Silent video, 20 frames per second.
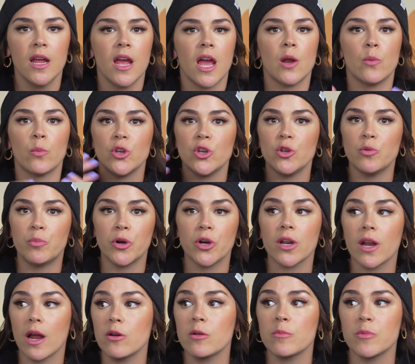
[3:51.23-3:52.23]
And when you put
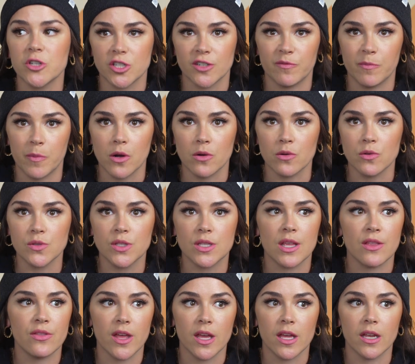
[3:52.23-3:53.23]
out a bunch of posts,
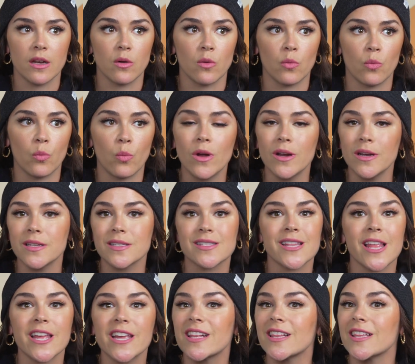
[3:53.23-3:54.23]
then one is
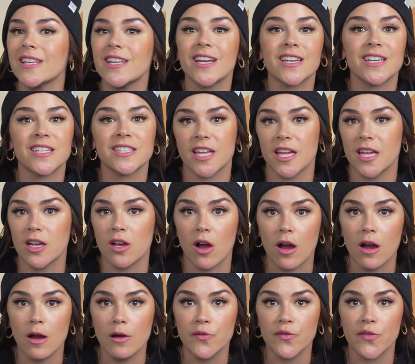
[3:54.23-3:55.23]
likely gonna take
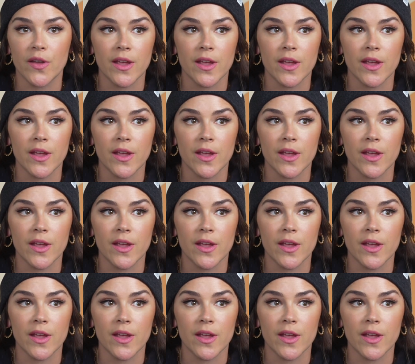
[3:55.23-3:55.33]
off,